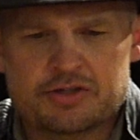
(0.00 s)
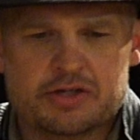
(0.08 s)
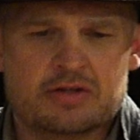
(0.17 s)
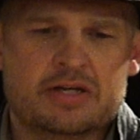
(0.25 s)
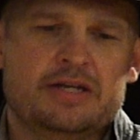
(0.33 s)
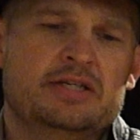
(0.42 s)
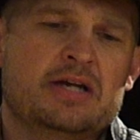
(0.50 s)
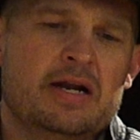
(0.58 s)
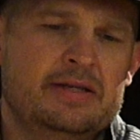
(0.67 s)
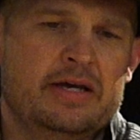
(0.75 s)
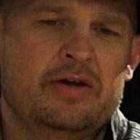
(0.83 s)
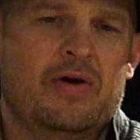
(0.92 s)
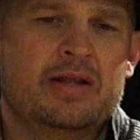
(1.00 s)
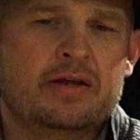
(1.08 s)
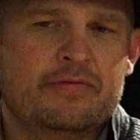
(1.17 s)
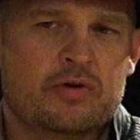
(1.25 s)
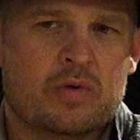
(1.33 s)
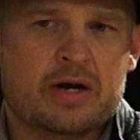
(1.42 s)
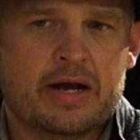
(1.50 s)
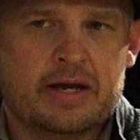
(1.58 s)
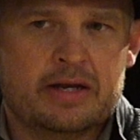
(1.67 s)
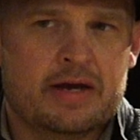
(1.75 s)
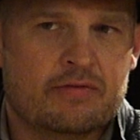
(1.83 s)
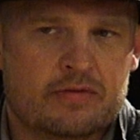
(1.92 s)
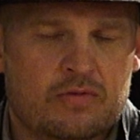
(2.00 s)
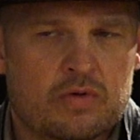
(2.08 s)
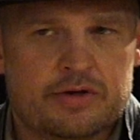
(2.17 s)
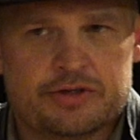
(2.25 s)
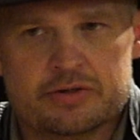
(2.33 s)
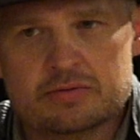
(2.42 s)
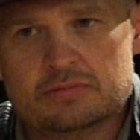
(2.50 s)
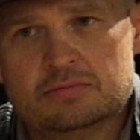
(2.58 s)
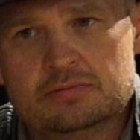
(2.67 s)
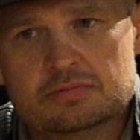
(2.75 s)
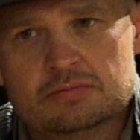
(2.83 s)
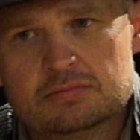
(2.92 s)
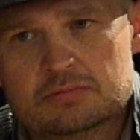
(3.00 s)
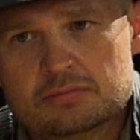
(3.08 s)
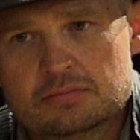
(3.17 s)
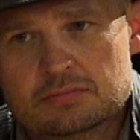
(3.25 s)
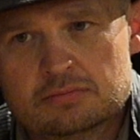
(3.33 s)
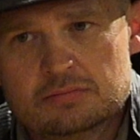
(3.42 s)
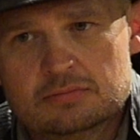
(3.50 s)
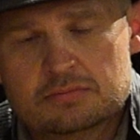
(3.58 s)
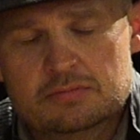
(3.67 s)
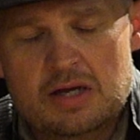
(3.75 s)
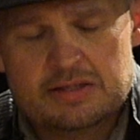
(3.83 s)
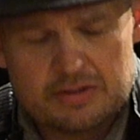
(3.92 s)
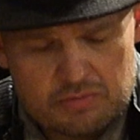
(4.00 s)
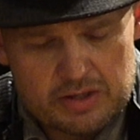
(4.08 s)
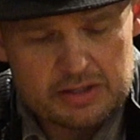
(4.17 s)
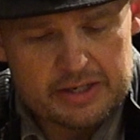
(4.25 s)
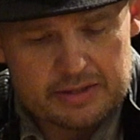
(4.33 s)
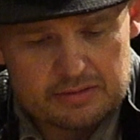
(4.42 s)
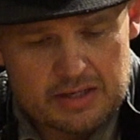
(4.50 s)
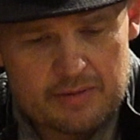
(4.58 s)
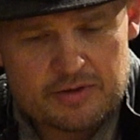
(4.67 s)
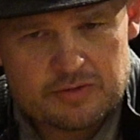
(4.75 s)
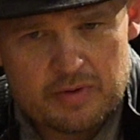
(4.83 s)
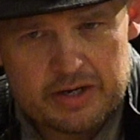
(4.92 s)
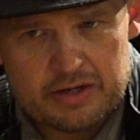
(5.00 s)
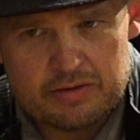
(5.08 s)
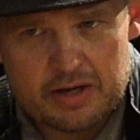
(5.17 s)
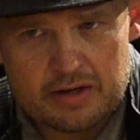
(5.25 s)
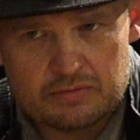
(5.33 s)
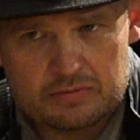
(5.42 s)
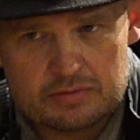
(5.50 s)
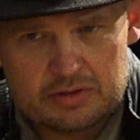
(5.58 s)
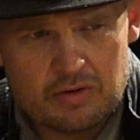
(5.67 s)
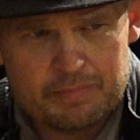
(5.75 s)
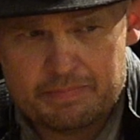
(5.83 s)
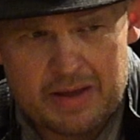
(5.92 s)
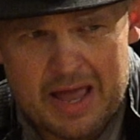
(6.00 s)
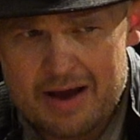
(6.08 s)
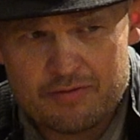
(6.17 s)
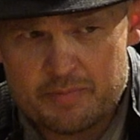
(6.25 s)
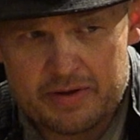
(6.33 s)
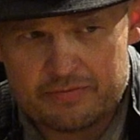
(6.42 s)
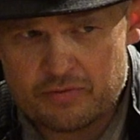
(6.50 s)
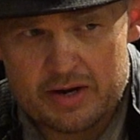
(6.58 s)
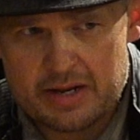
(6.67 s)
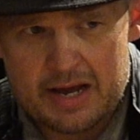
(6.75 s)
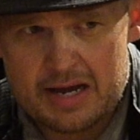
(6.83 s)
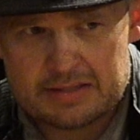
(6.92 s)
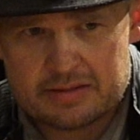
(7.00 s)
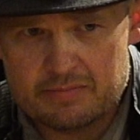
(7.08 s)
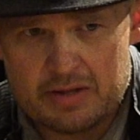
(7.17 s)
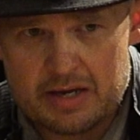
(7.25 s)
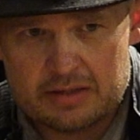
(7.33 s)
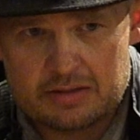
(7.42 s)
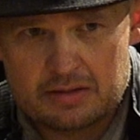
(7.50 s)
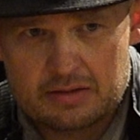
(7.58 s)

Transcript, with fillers: She goes, I just got to tell you, I love your work. I could never afford you. I said, really? How much money do you have? Don't ever be afraid to ask them that.